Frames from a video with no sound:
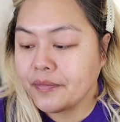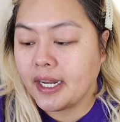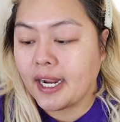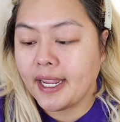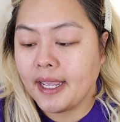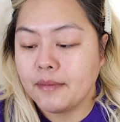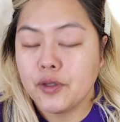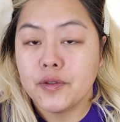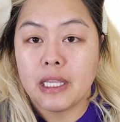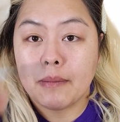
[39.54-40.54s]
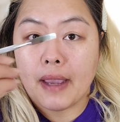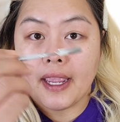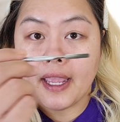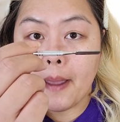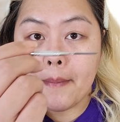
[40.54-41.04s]
And I am using
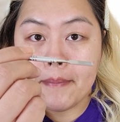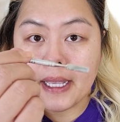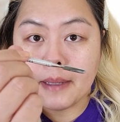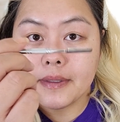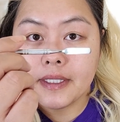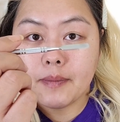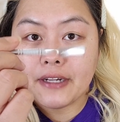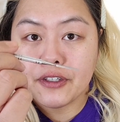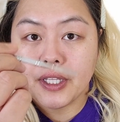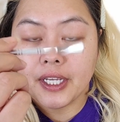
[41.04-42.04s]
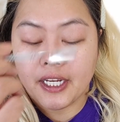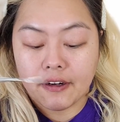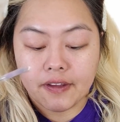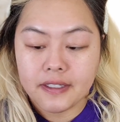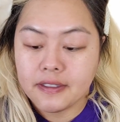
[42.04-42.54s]
my makeup spatula
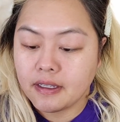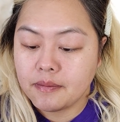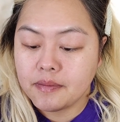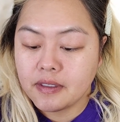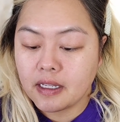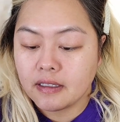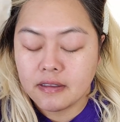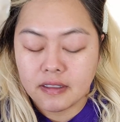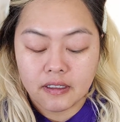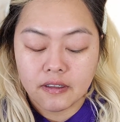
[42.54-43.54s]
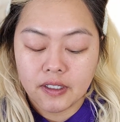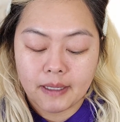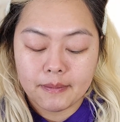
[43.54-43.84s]
here that's a stainless steel, and I'm